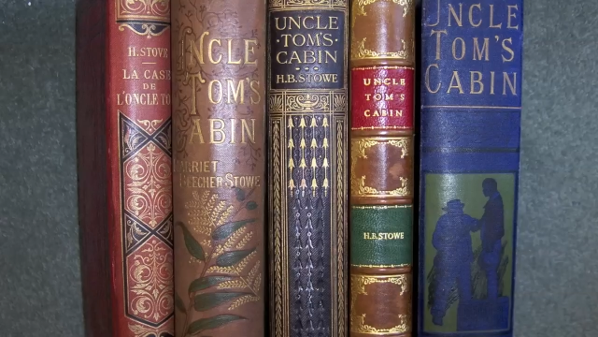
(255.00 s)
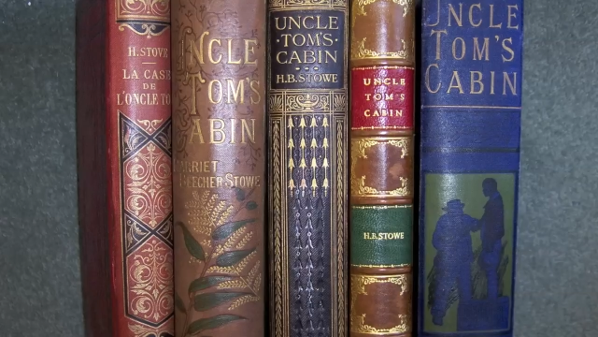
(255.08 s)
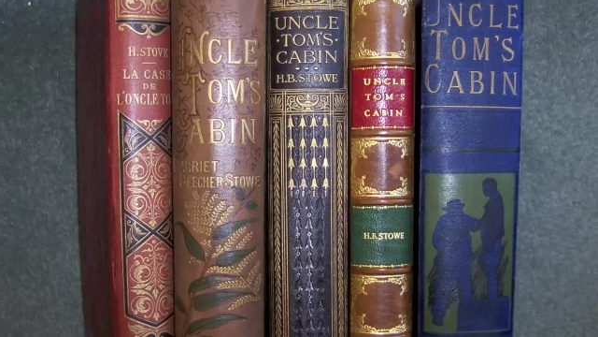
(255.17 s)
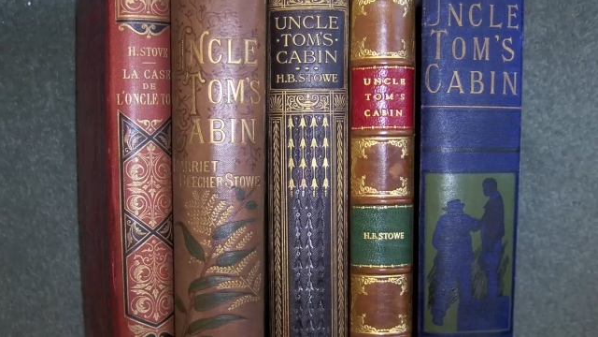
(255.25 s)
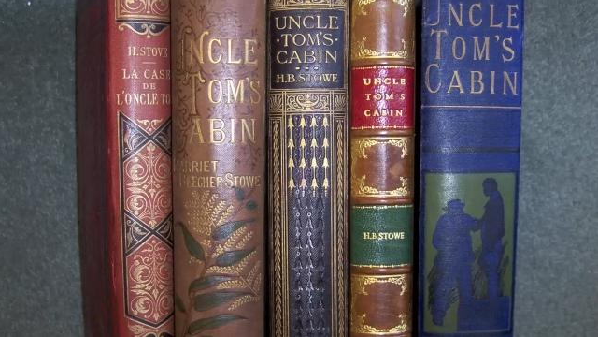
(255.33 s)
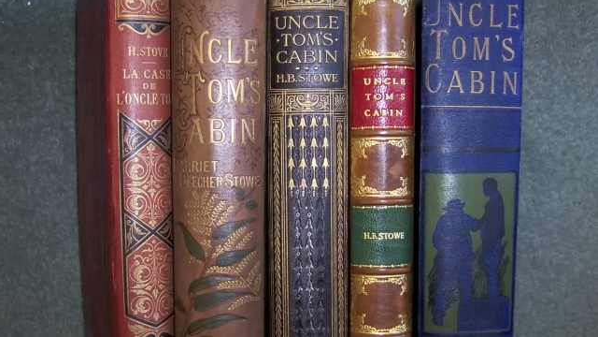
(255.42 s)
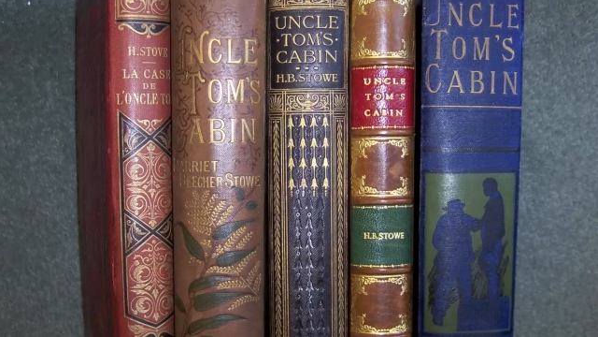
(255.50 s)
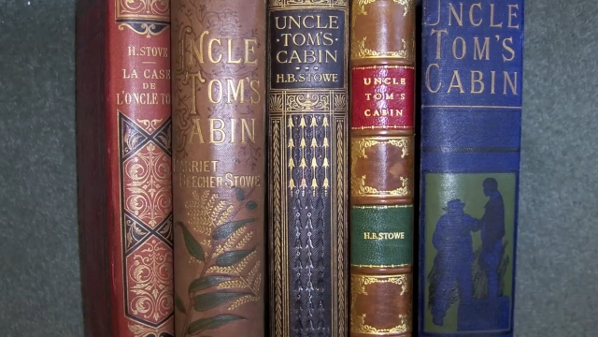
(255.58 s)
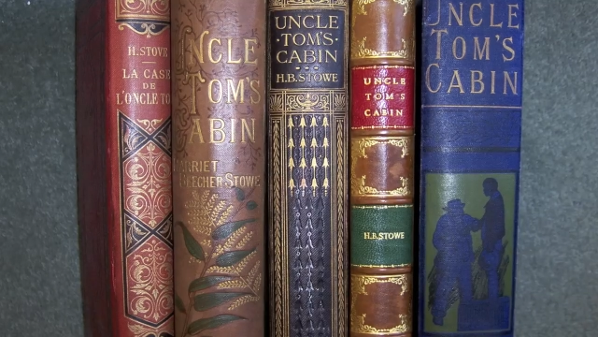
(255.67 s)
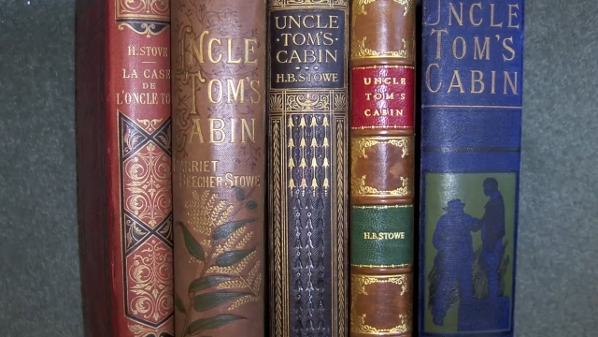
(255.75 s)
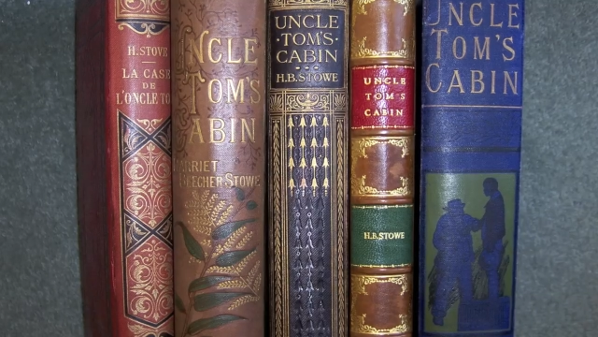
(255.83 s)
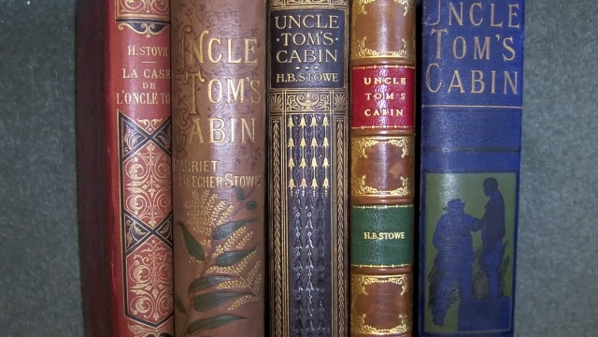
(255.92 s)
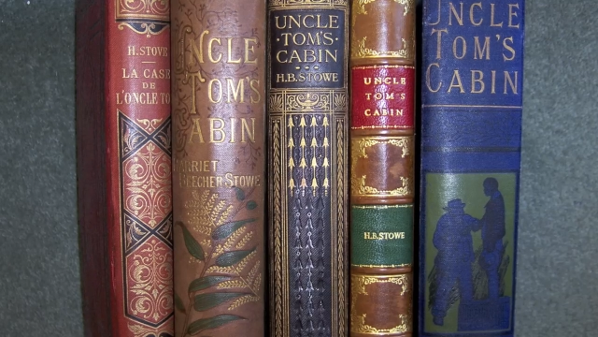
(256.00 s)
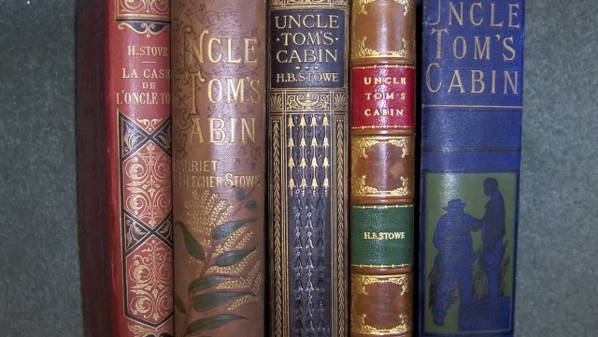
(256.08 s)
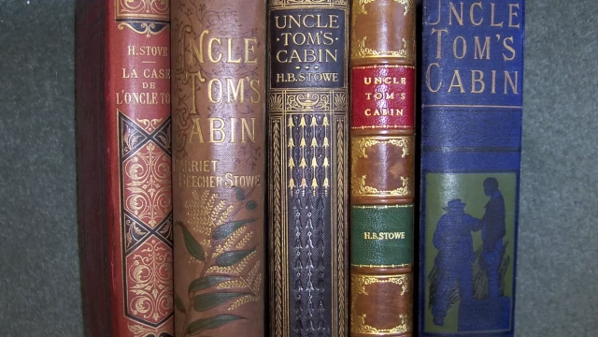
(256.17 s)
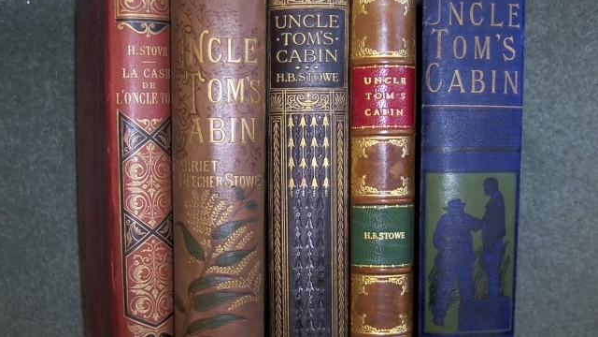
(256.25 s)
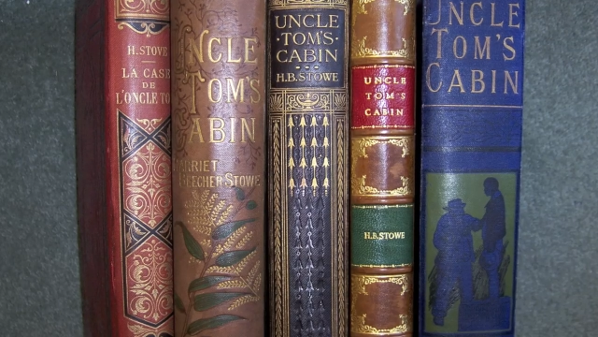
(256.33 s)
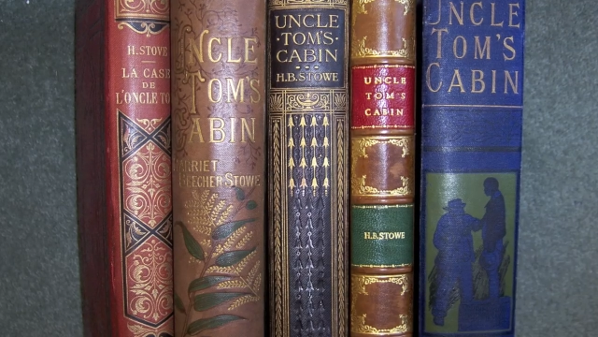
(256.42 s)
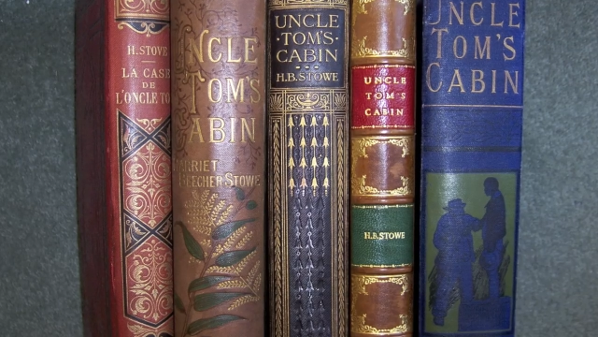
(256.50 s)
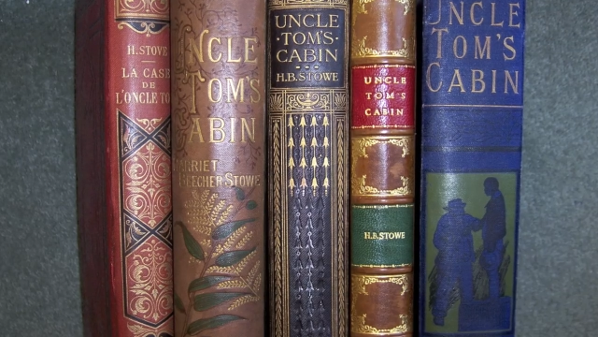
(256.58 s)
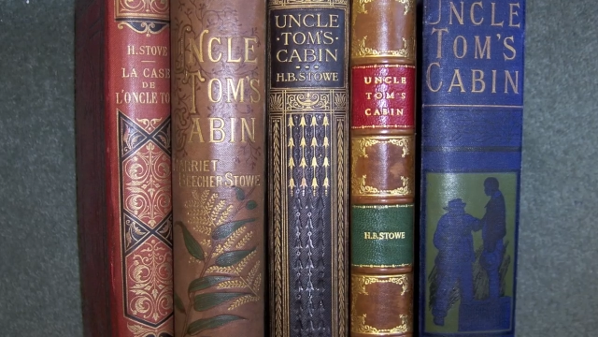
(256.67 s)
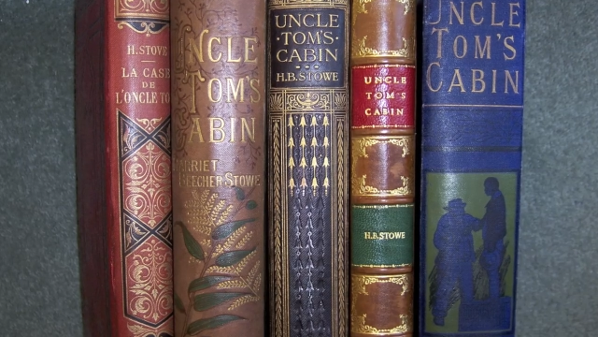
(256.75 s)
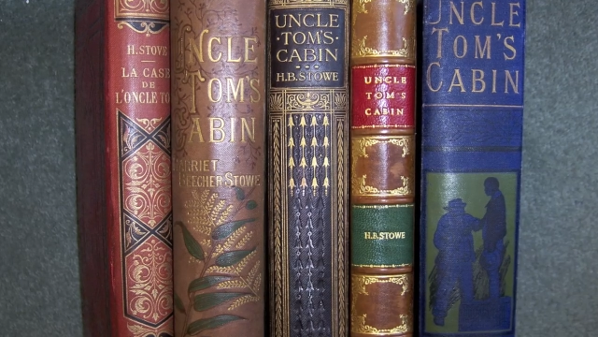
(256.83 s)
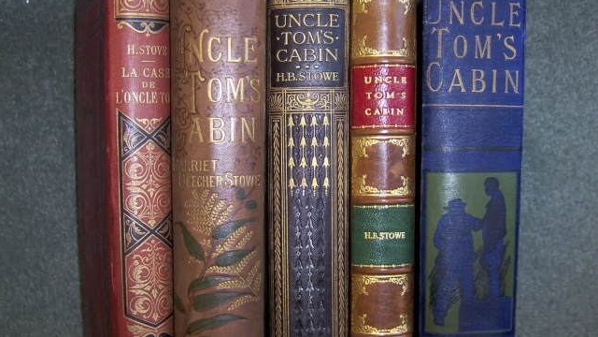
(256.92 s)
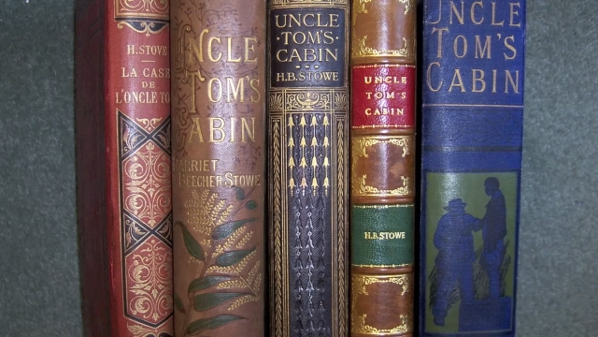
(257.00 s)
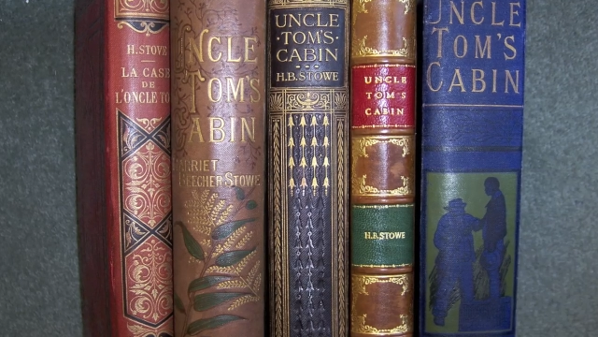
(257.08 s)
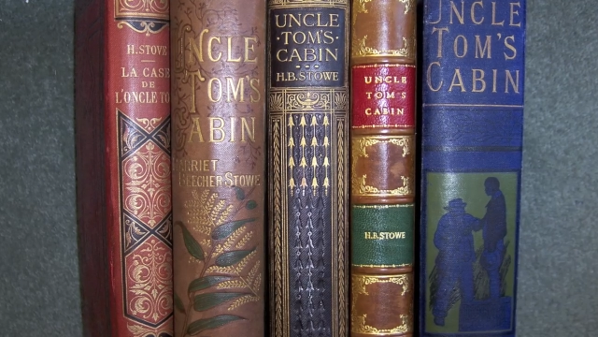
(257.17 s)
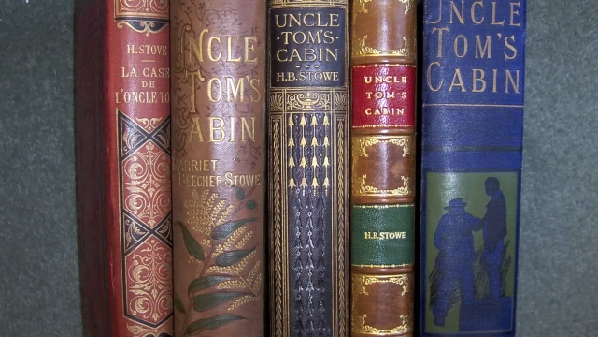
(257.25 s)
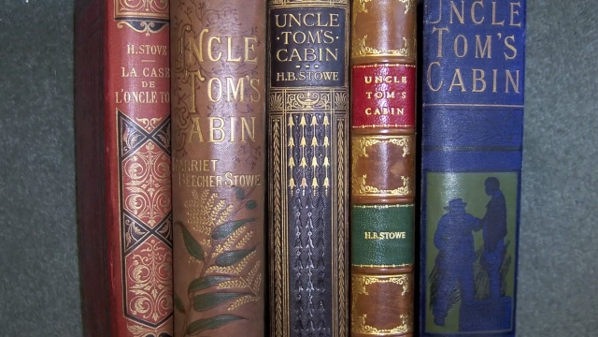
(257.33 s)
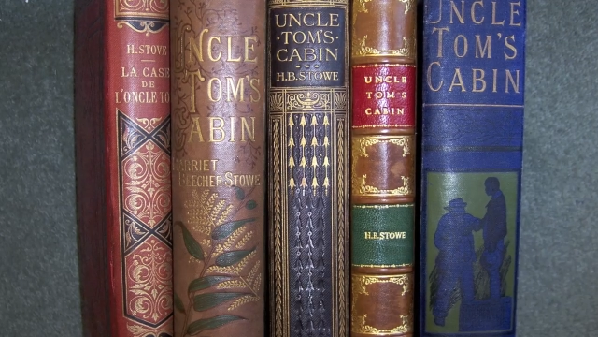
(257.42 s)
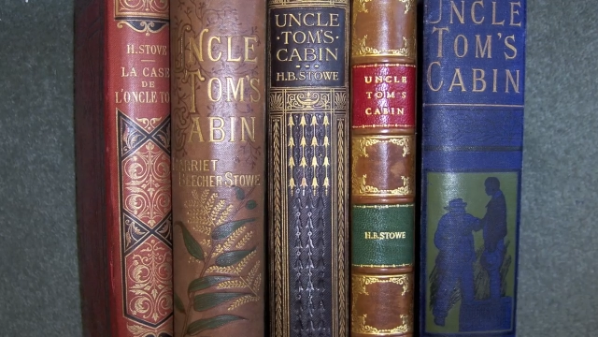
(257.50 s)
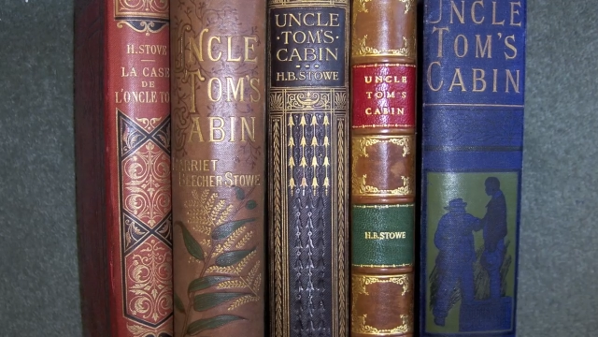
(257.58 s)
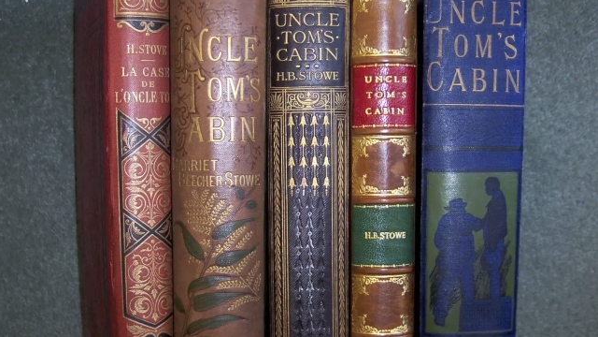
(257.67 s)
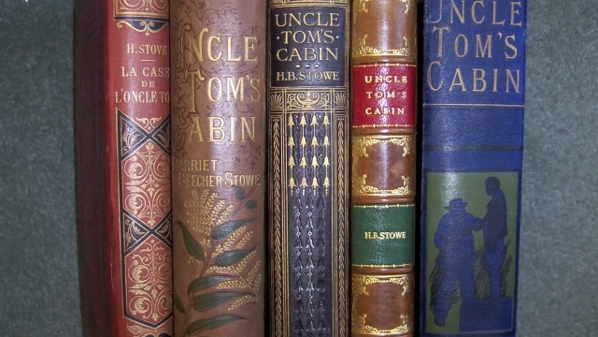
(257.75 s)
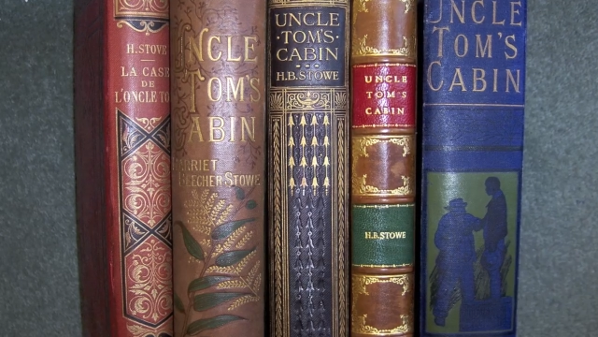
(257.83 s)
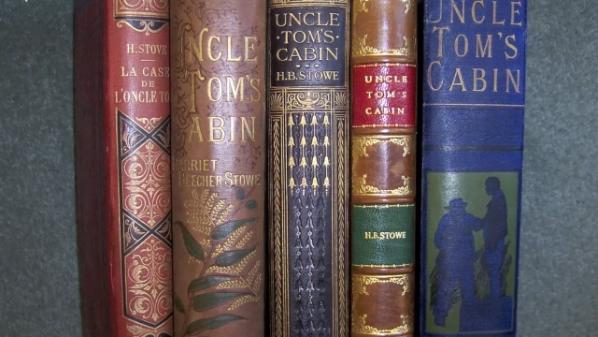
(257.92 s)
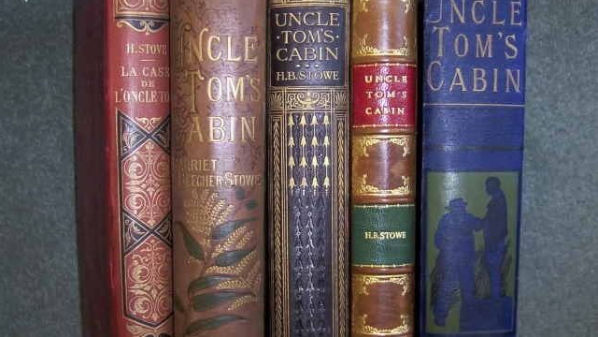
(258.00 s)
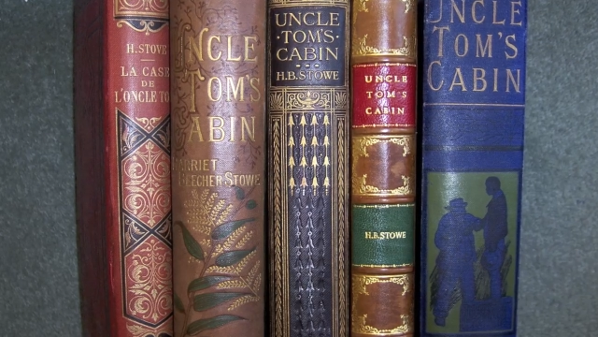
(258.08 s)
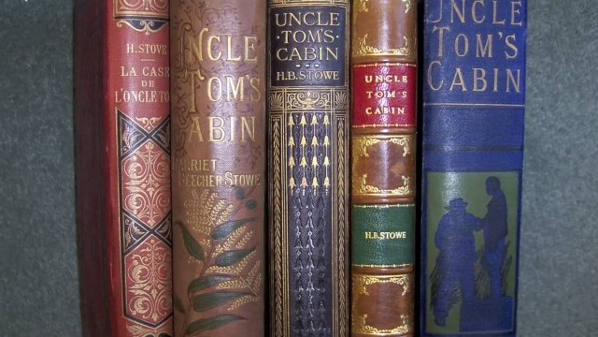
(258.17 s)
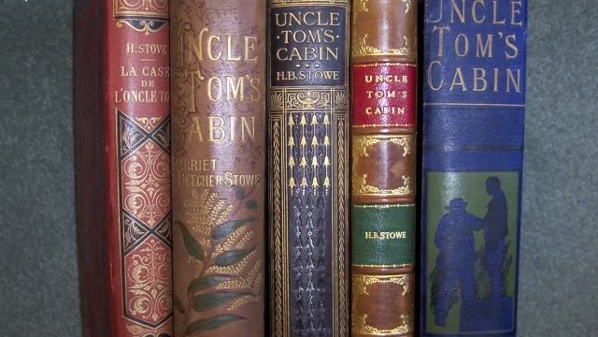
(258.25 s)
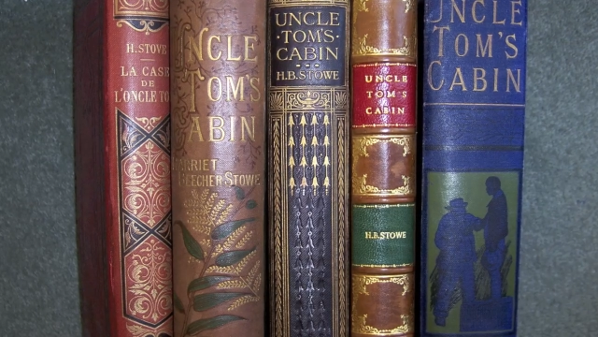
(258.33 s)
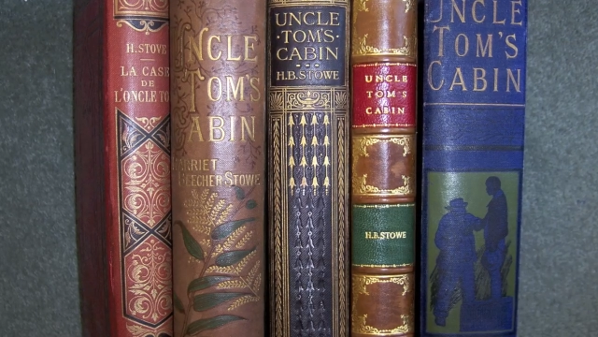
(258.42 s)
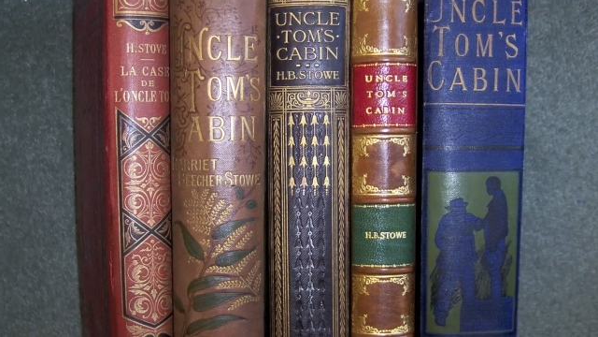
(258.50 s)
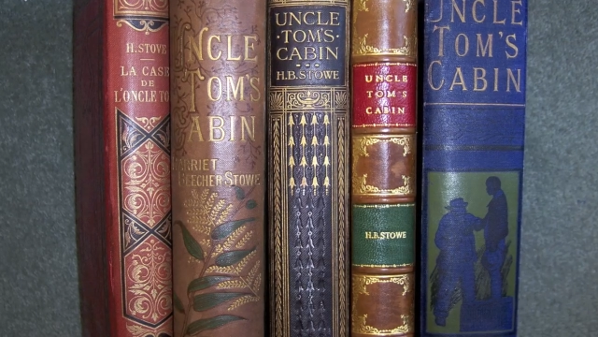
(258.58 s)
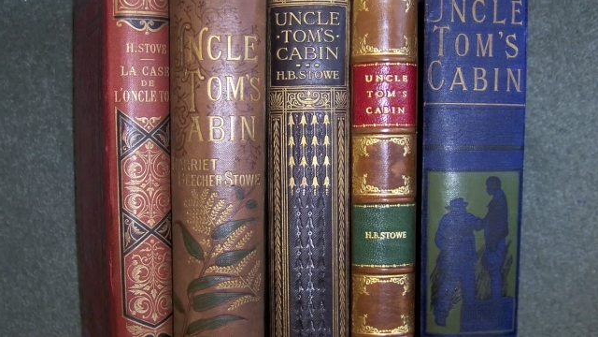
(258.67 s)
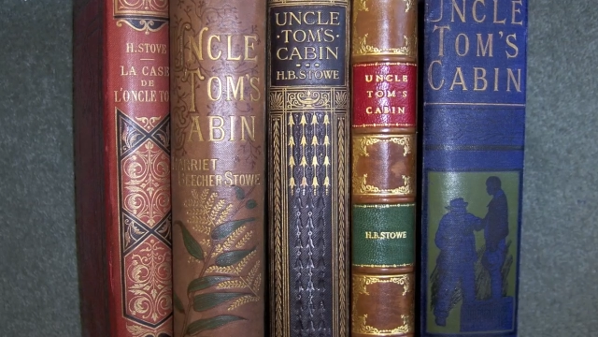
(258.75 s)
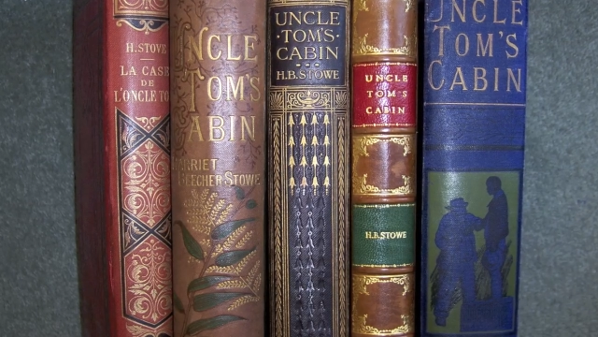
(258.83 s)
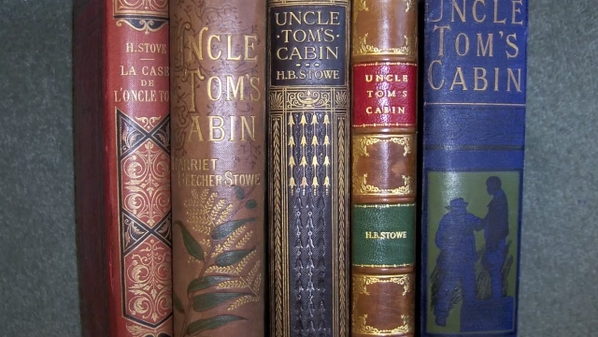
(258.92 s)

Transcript: No face is visible, so there are no lips to read.